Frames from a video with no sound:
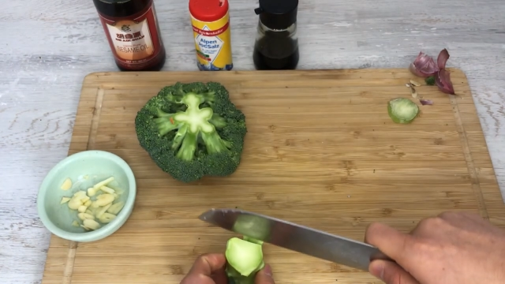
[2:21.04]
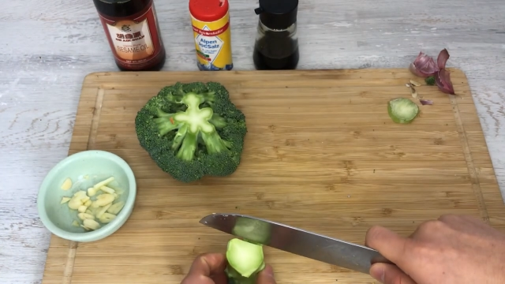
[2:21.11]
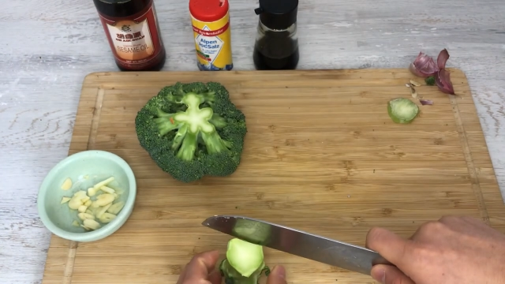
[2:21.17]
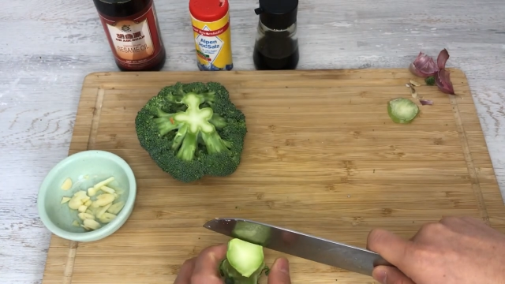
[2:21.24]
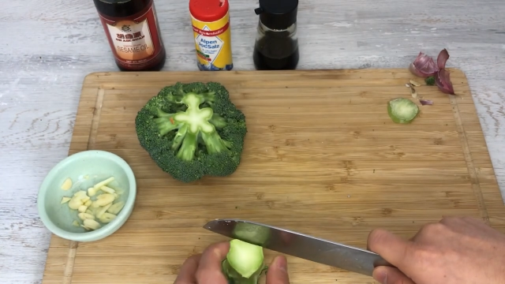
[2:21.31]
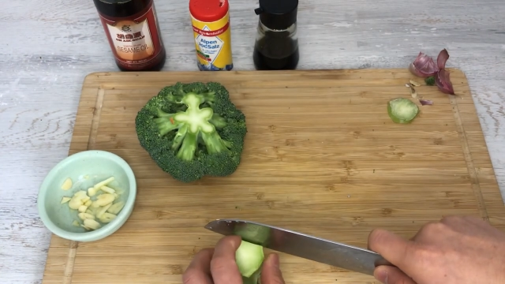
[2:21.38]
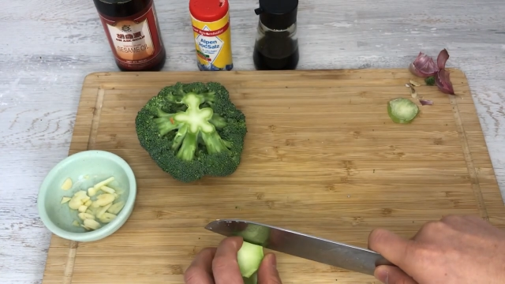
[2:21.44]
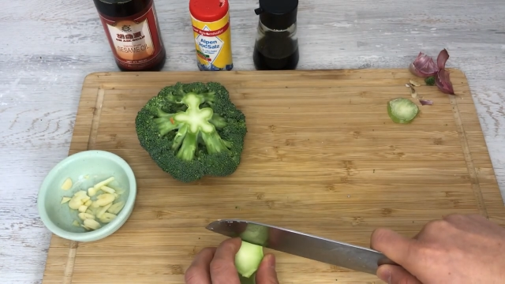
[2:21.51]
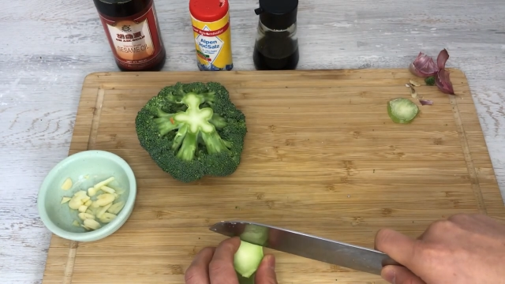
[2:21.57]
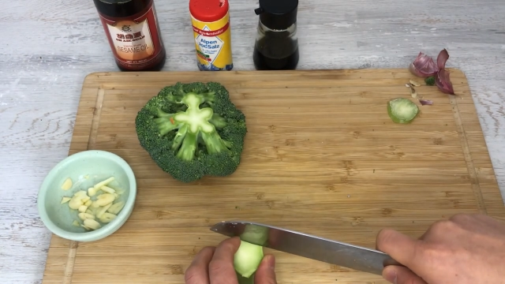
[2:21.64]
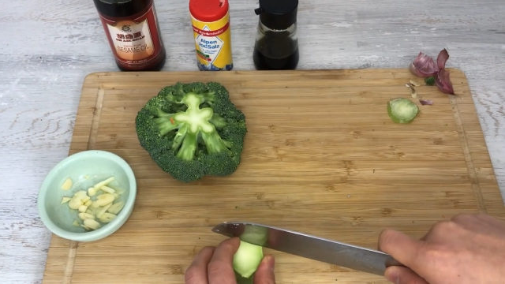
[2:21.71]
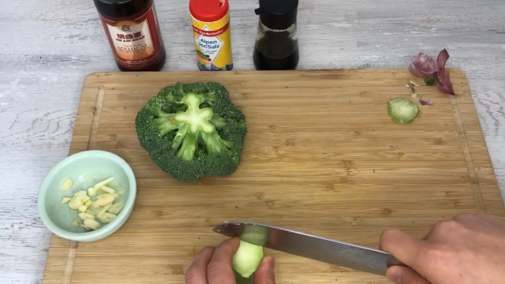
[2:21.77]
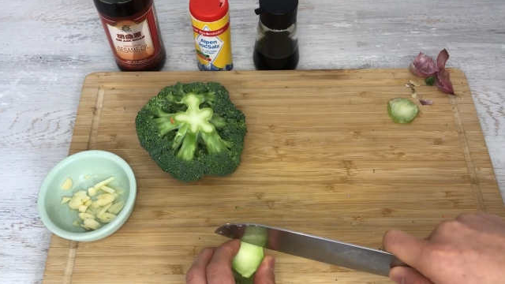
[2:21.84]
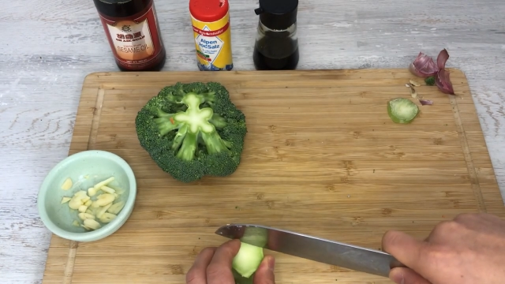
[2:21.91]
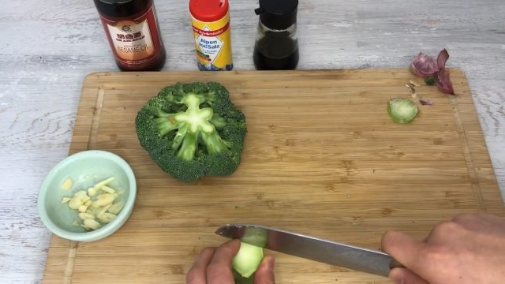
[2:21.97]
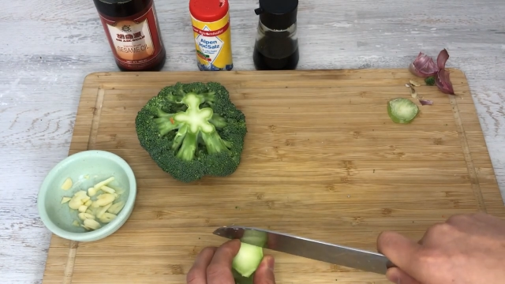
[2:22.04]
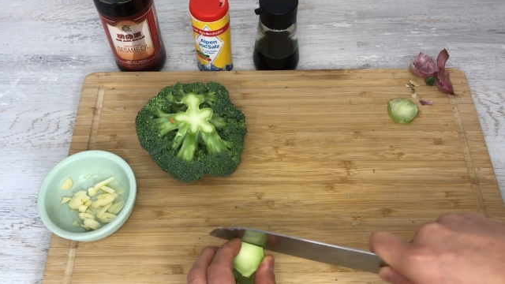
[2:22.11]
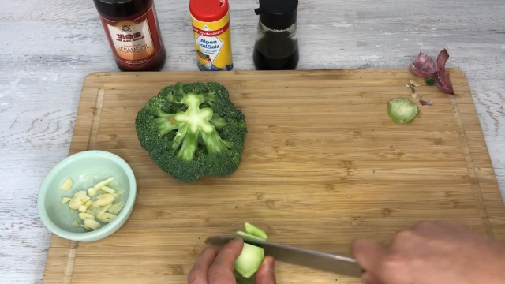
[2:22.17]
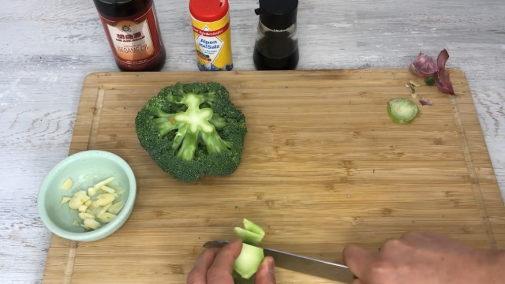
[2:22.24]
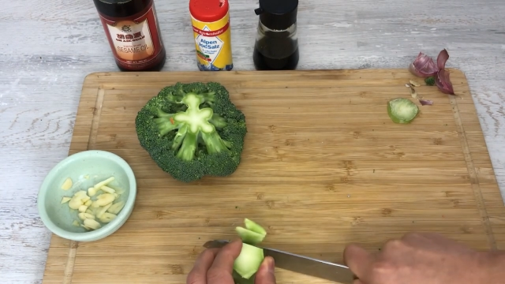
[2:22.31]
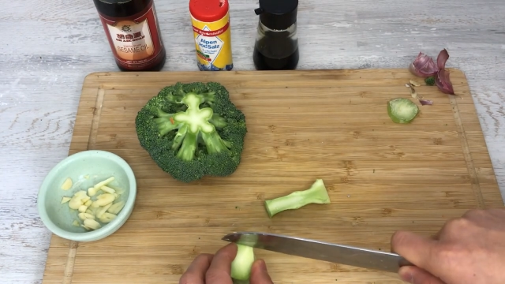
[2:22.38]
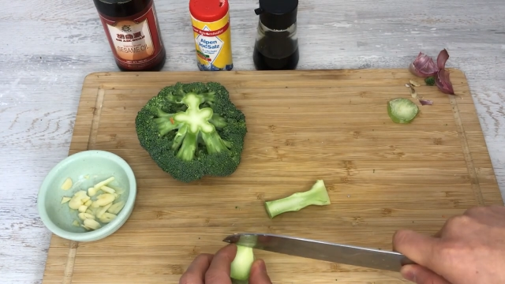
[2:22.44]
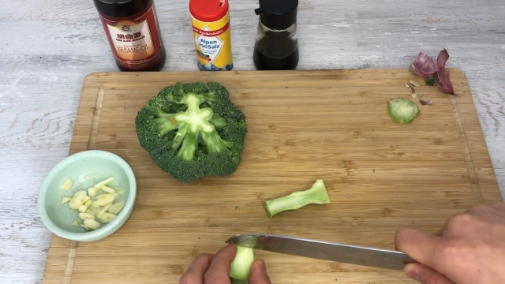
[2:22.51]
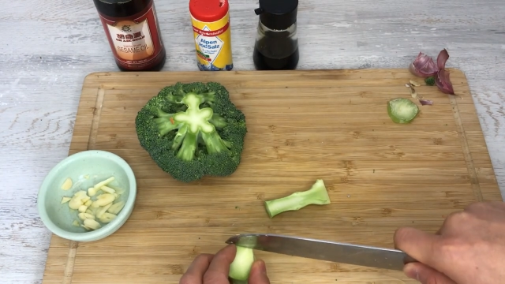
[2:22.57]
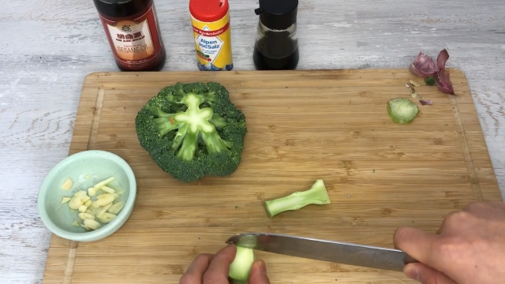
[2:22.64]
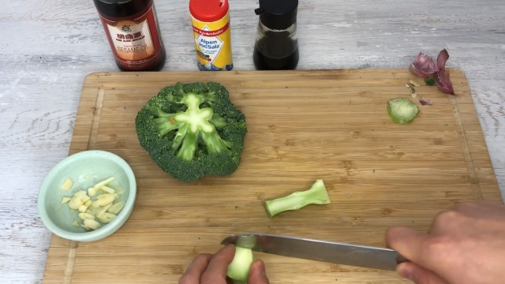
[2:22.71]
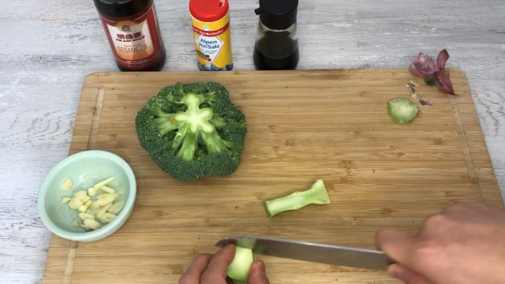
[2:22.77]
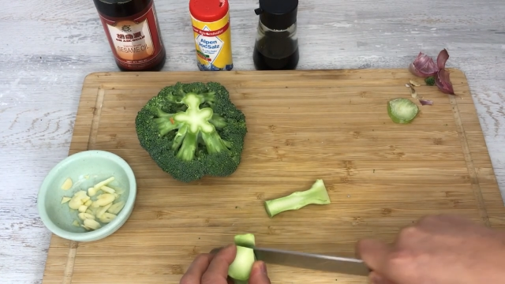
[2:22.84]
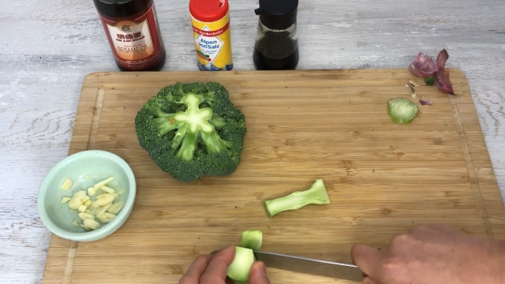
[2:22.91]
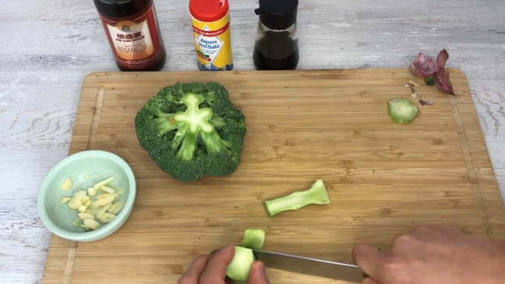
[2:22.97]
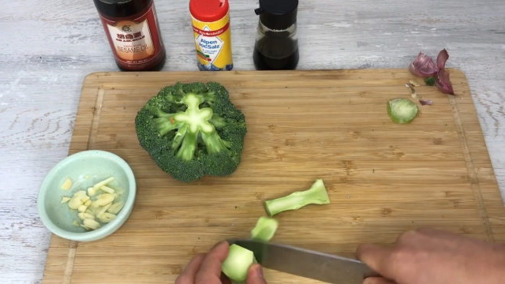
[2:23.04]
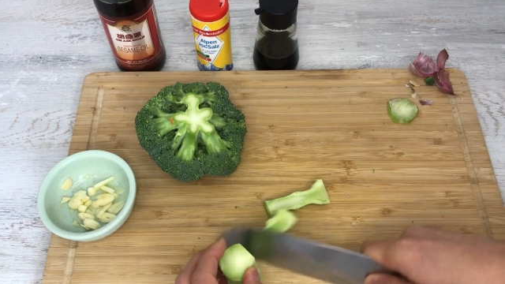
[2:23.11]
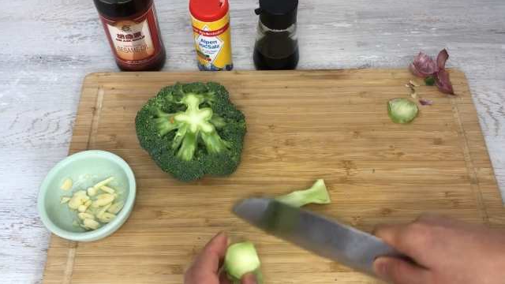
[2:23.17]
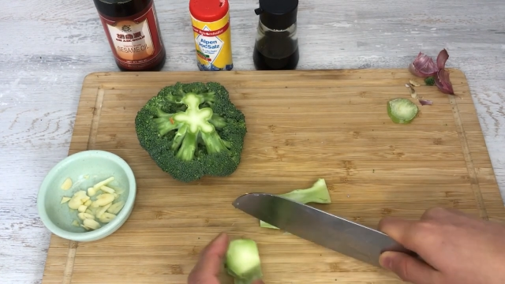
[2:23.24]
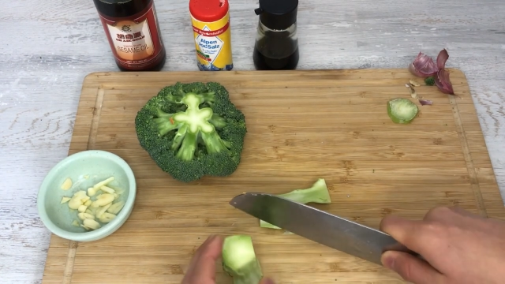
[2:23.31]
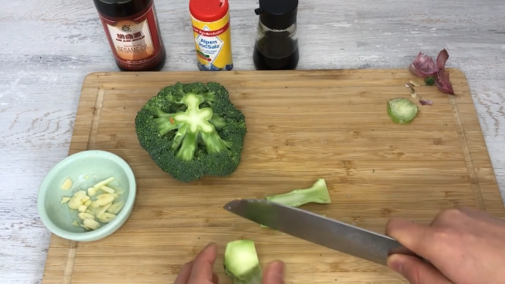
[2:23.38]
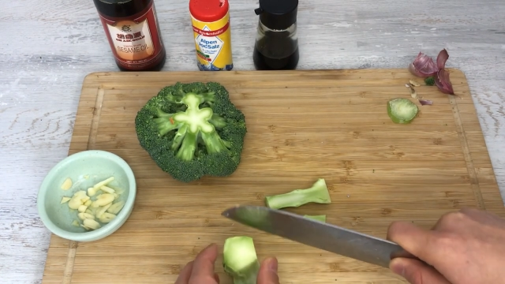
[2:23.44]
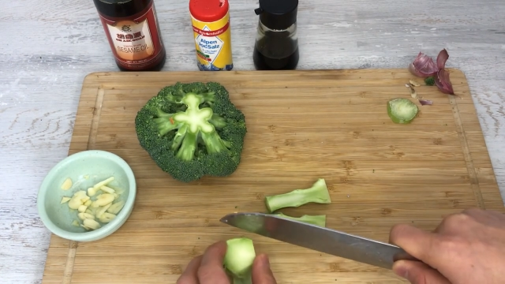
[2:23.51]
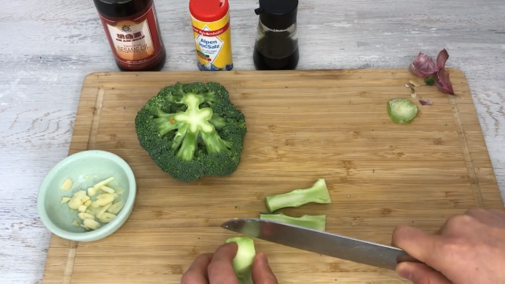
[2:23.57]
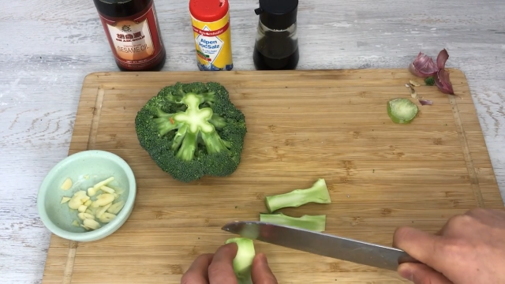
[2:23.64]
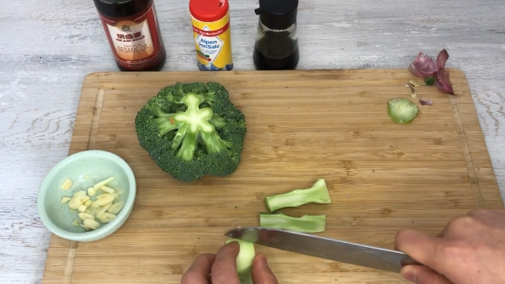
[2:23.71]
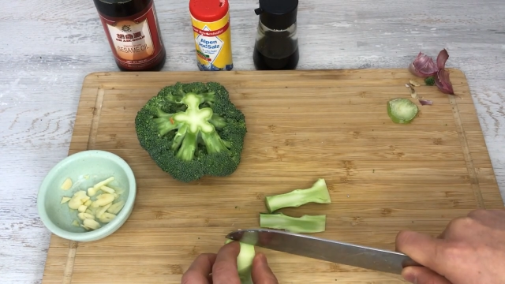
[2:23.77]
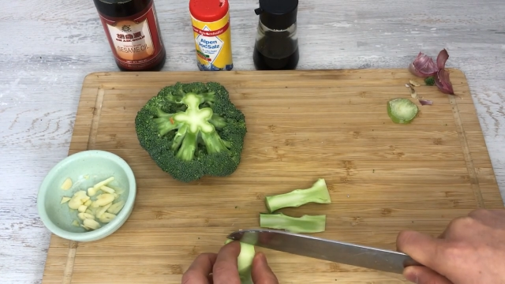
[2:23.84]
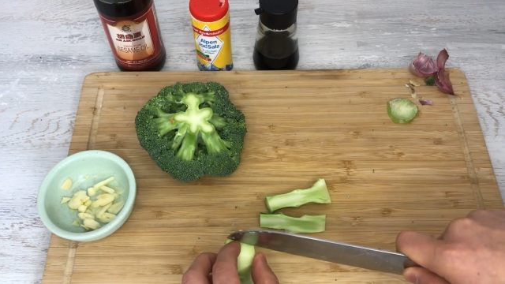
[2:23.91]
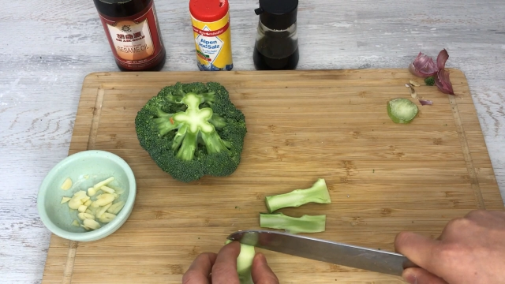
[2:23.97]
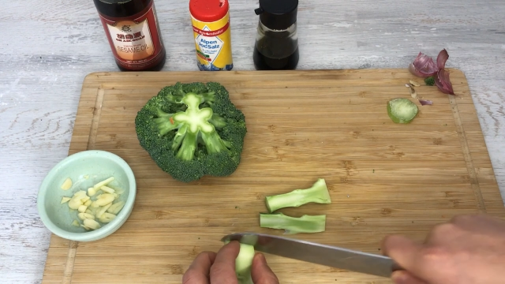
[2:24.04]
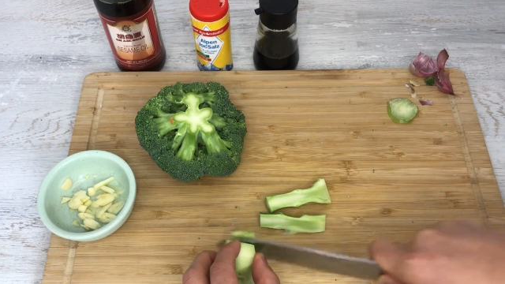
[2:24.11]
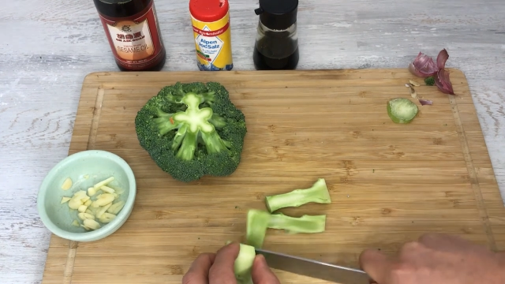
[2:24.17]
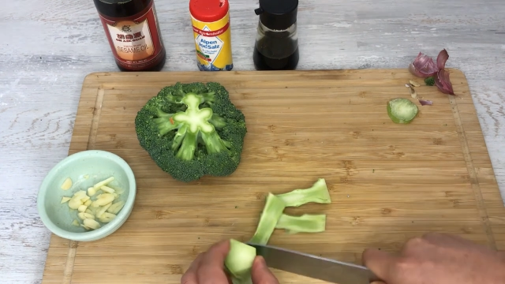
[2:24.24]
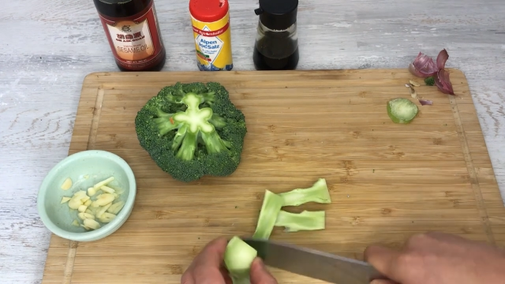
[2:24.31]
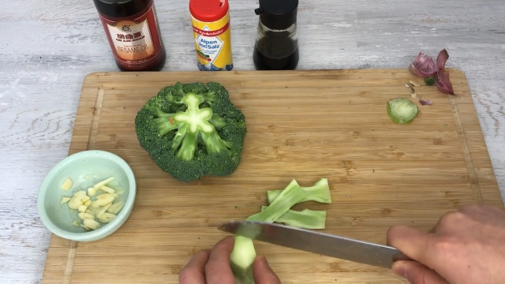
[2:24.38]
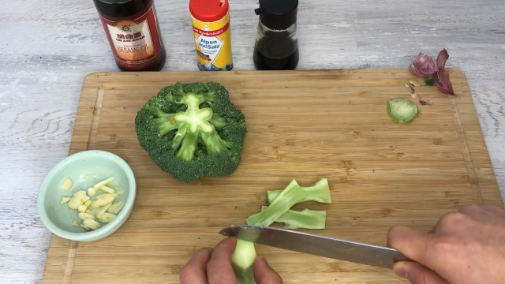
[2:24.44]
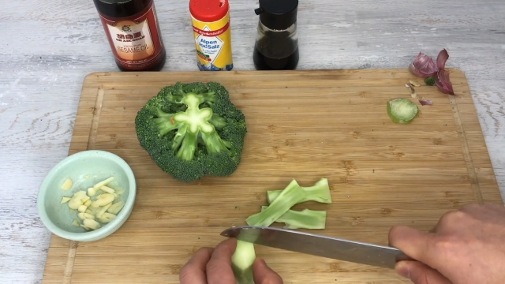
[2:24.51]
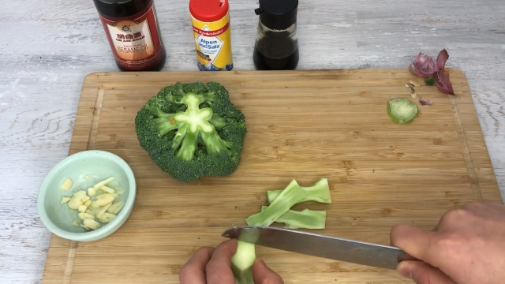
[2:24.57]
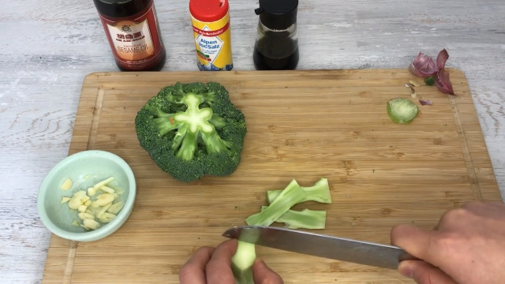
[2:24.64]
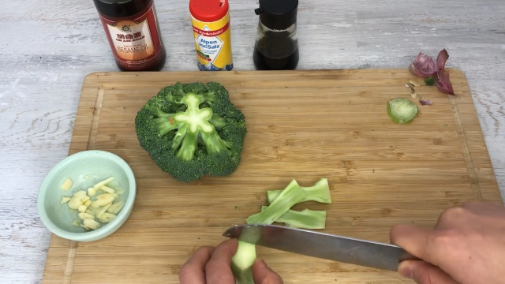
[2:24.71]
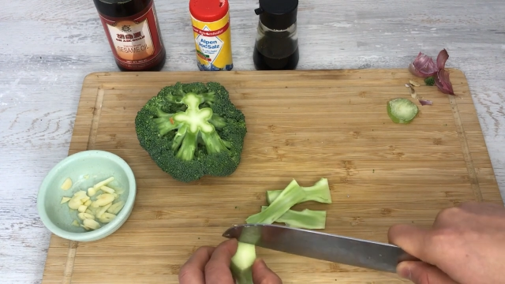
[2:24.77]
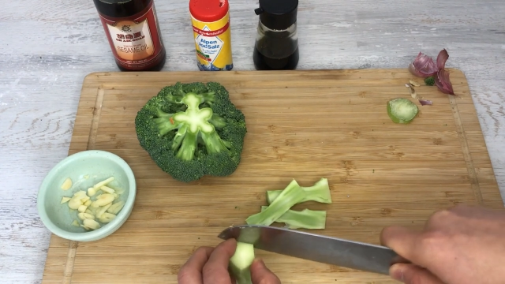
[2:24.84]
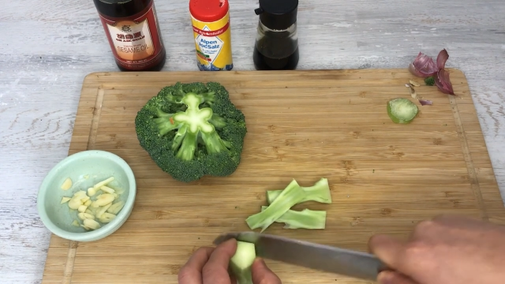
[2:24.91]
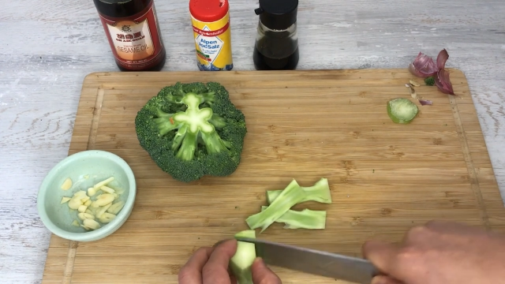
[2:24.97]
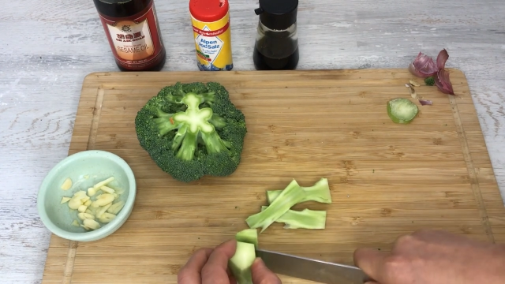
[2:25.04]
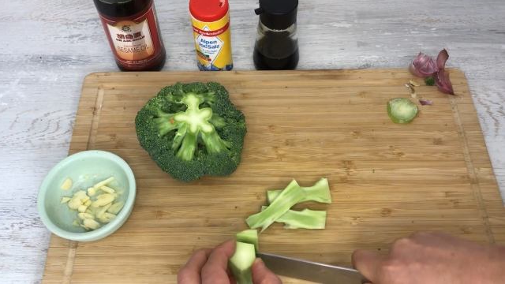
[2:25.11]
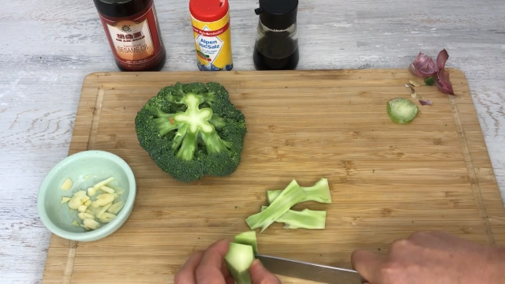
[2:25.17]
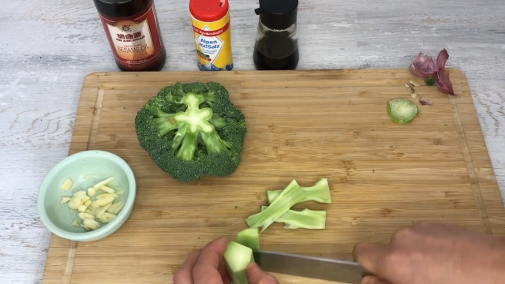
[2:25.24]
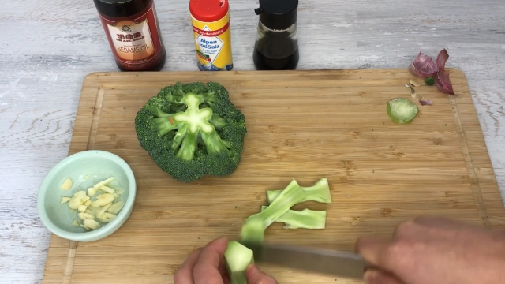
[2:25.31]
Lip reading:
(no speaker visible)